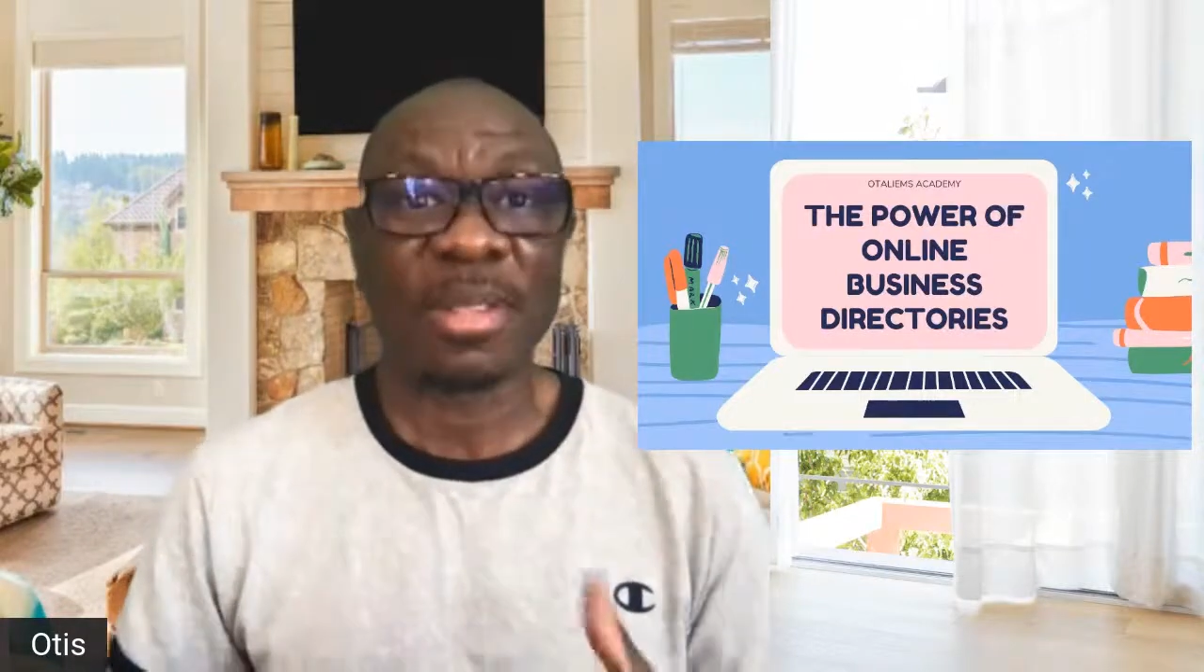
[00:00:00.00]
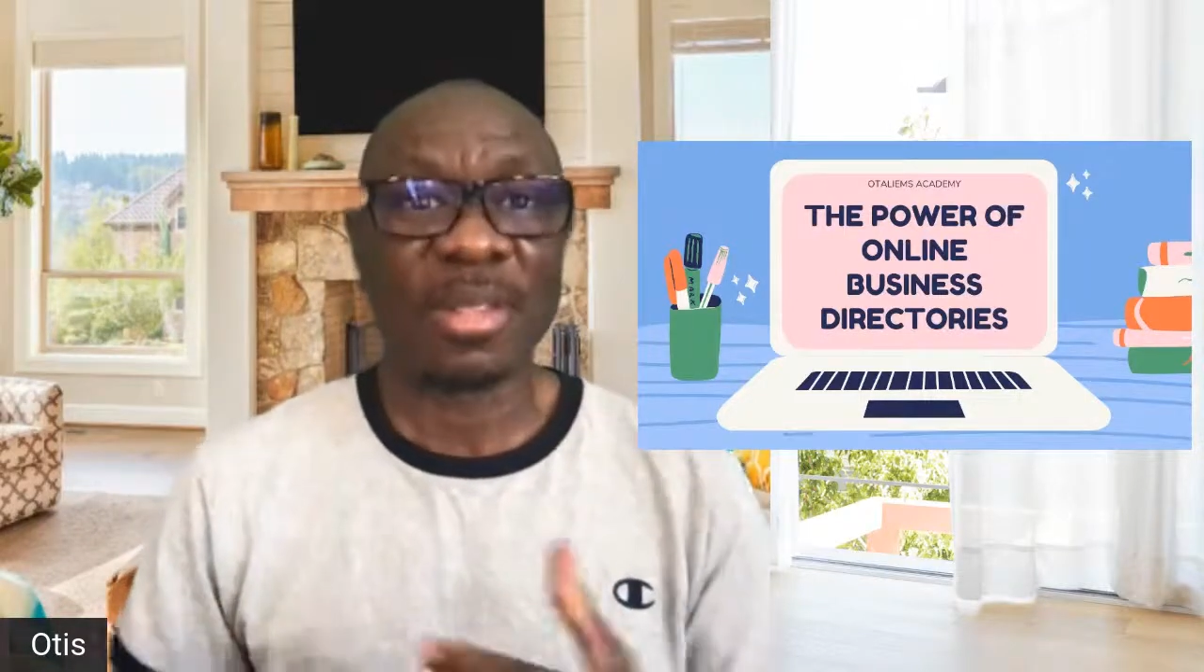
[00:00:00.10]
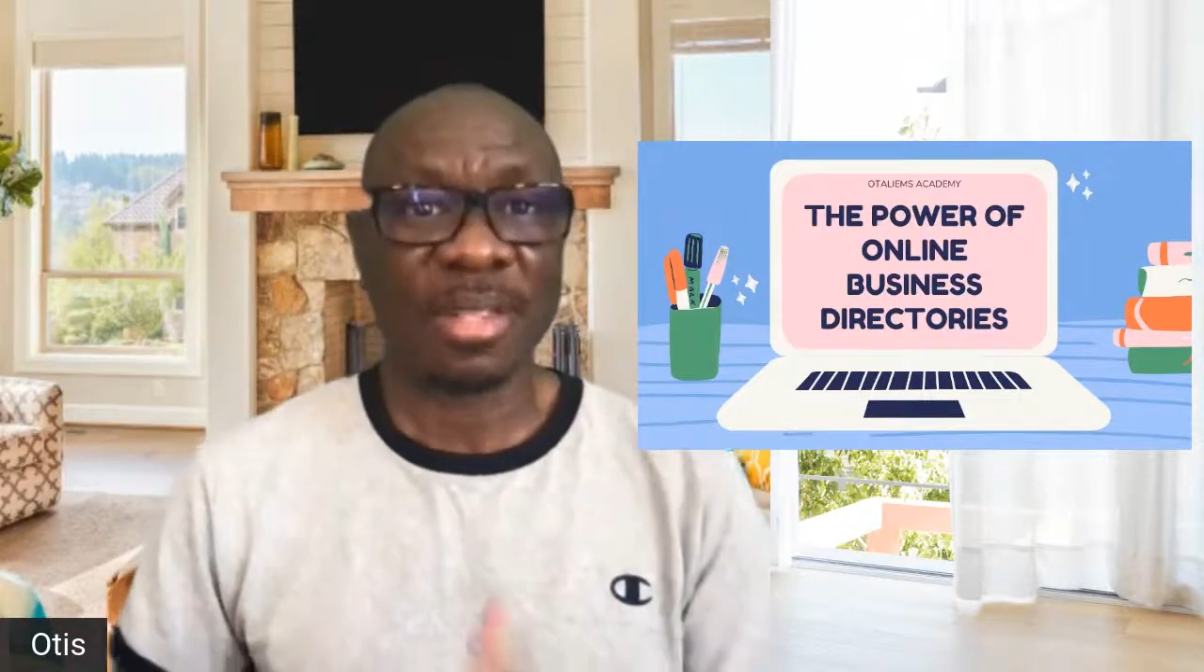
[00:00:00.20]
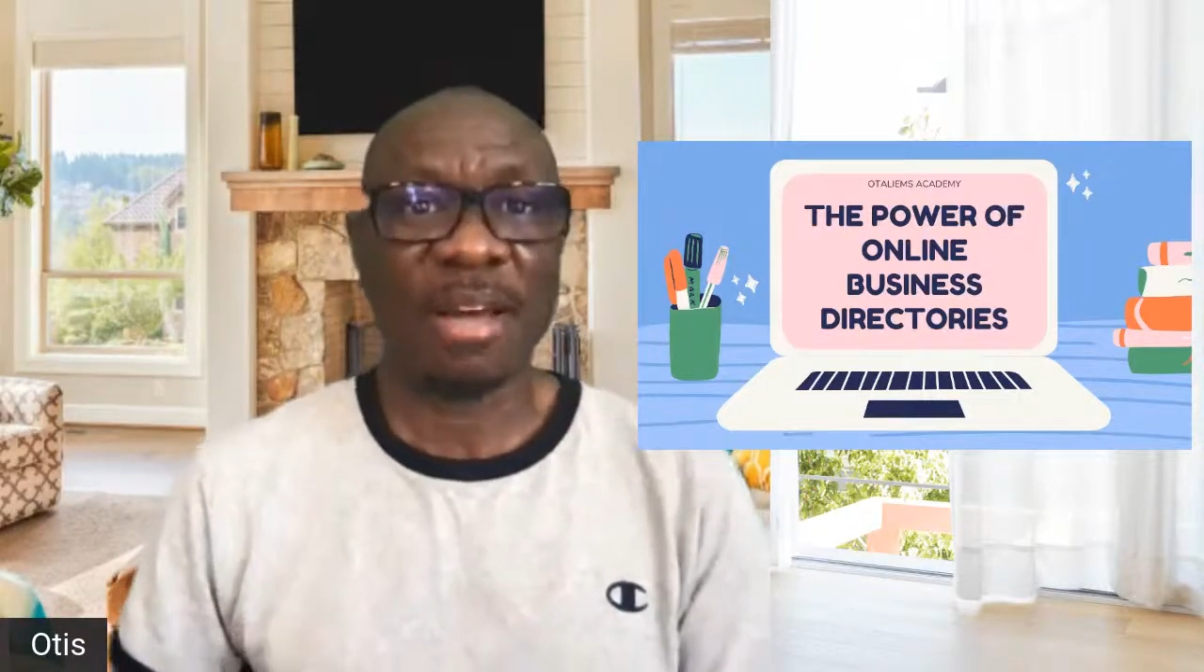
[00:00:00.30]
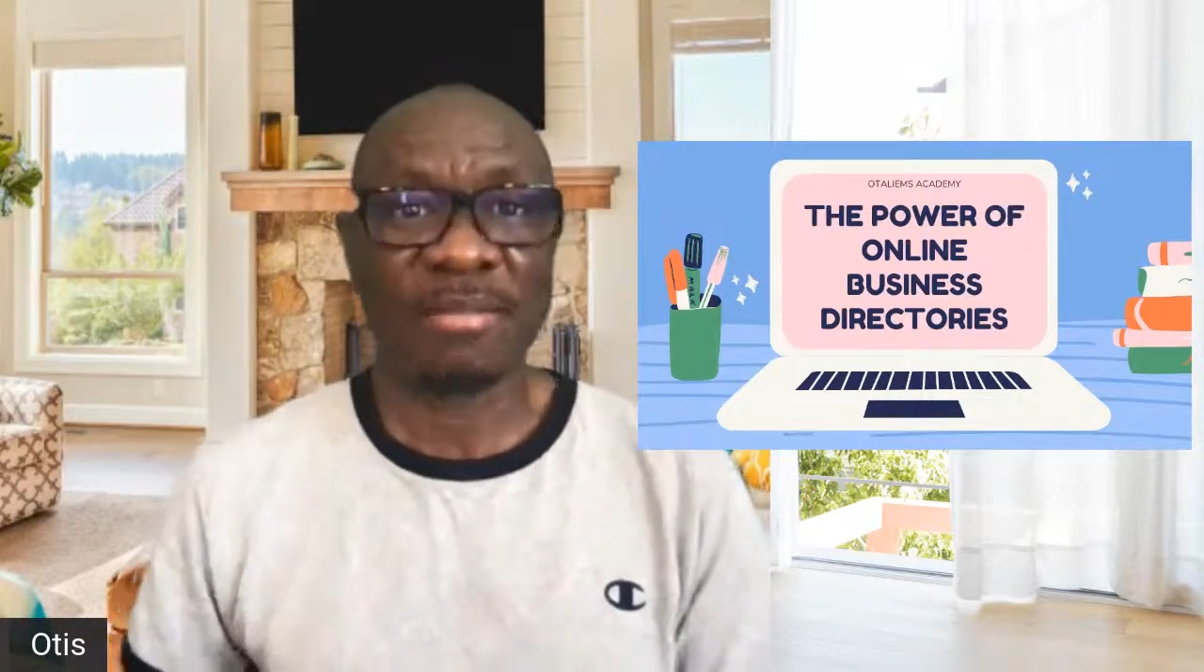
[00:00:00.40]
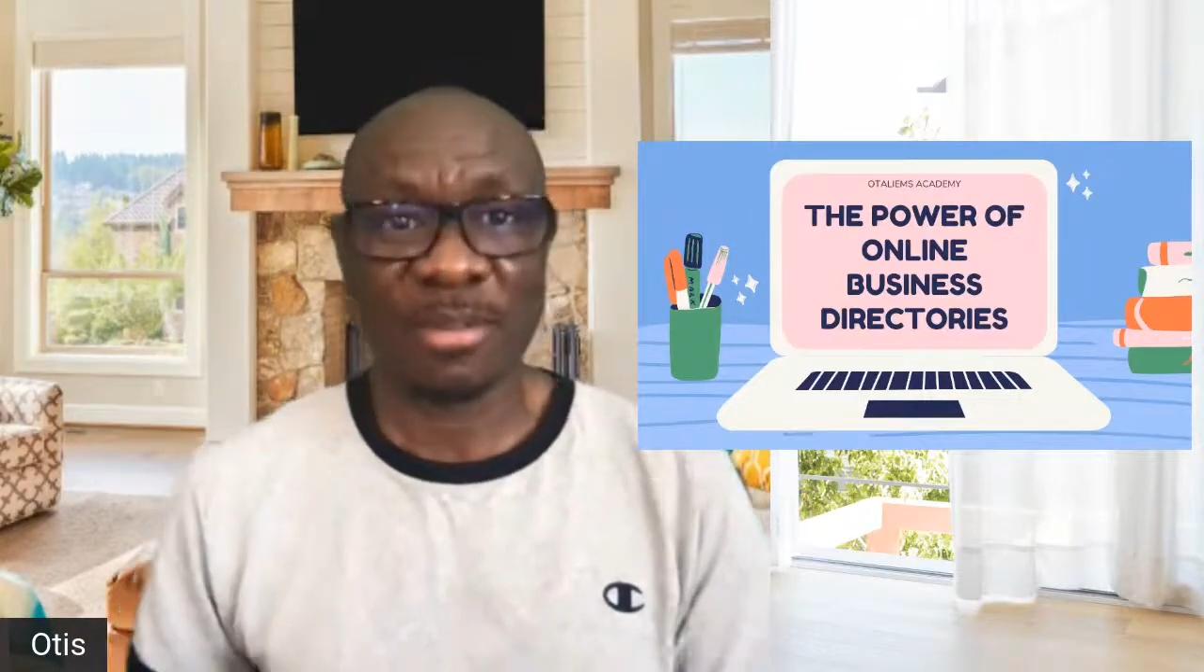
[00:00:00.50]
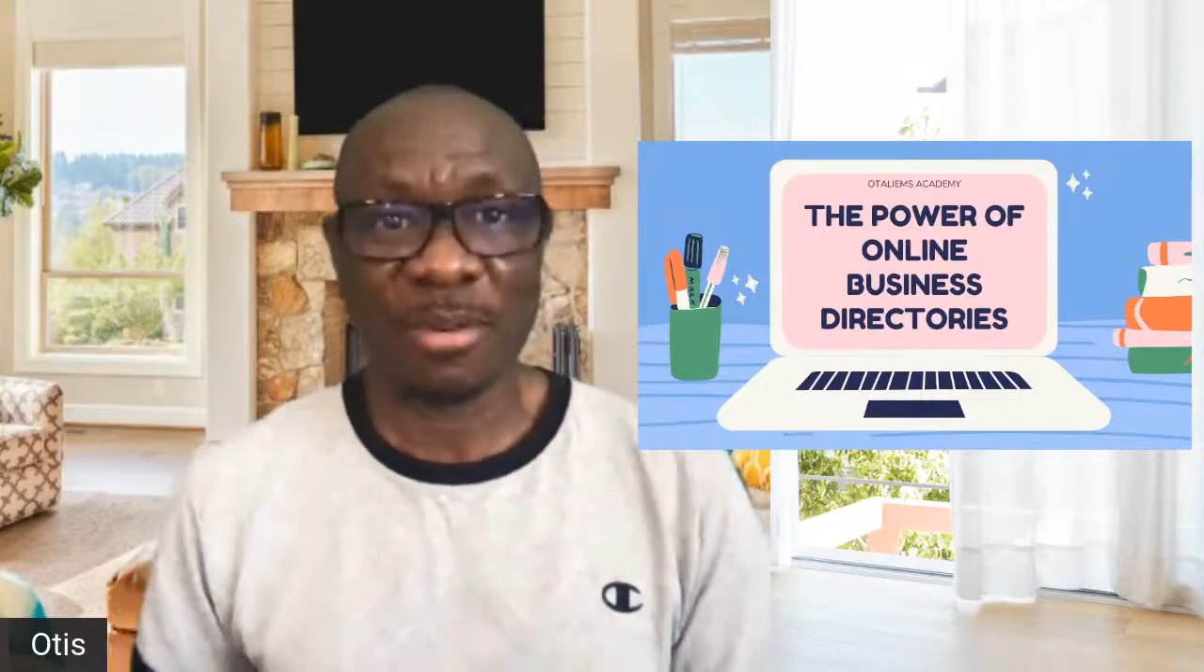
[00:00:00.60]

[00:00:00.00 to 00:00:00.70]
having your